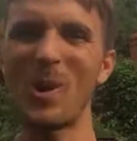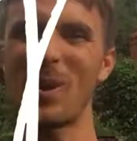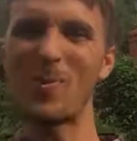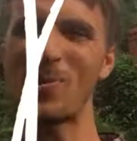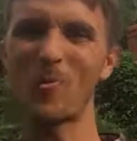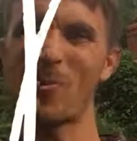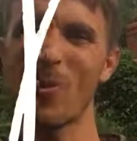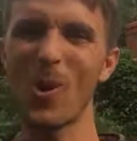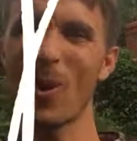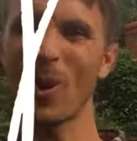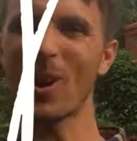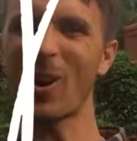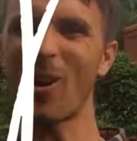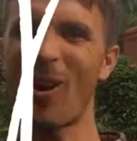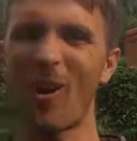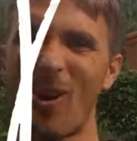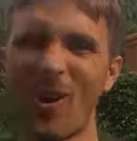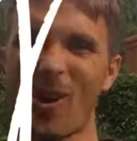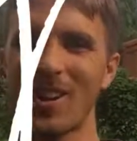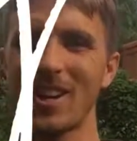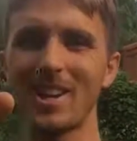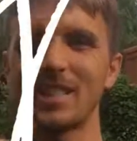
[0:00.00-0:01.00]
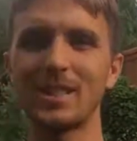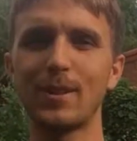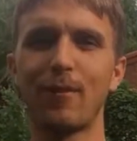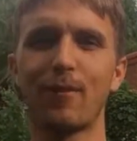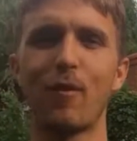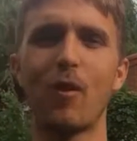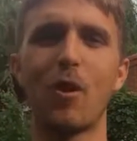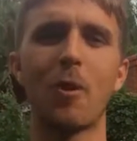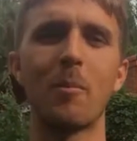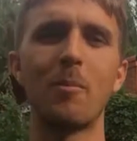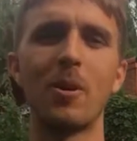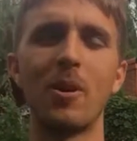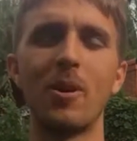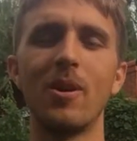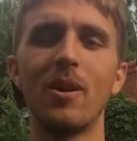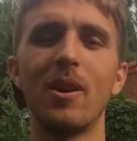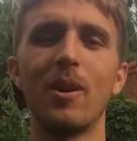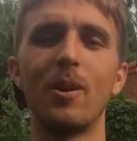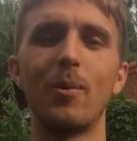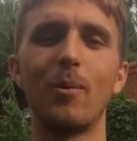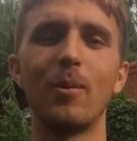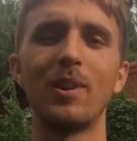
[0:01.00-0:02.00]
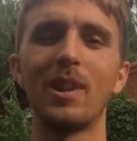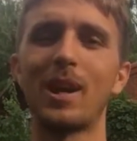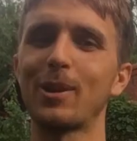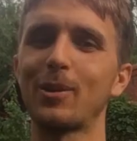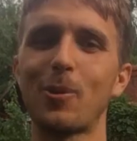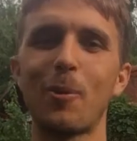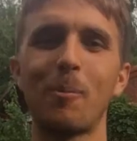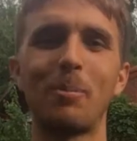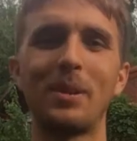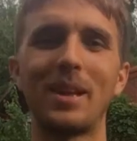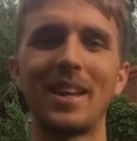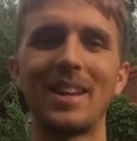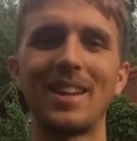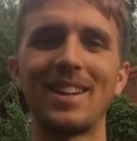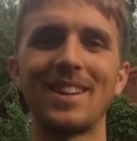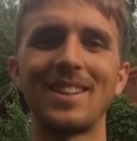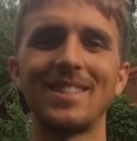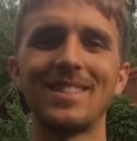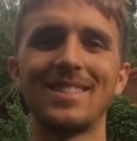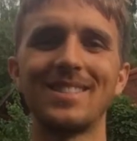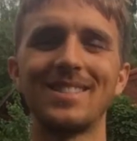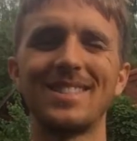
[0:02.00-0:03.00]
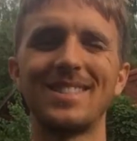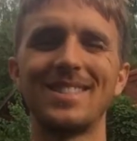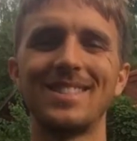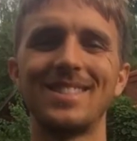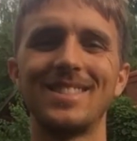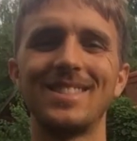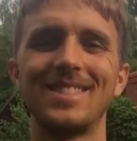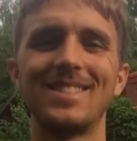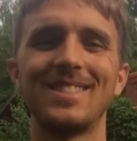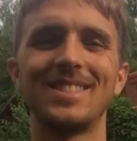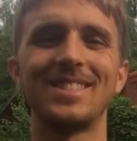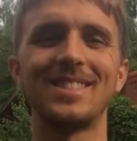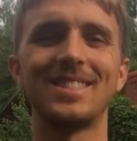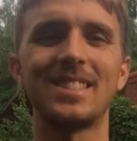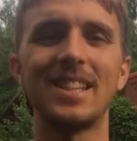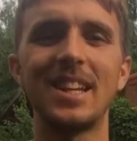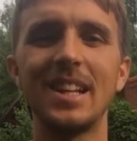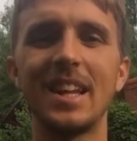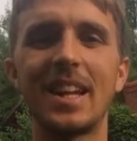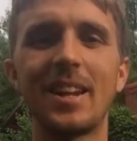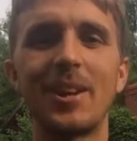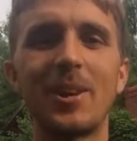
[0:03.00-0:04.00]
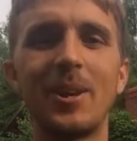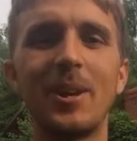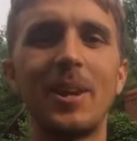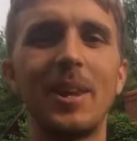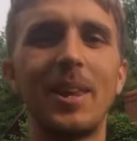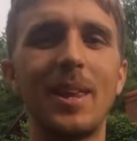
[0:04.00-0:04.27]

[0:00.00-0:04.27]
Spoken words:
and work hard as a farmer without complaining. See you later.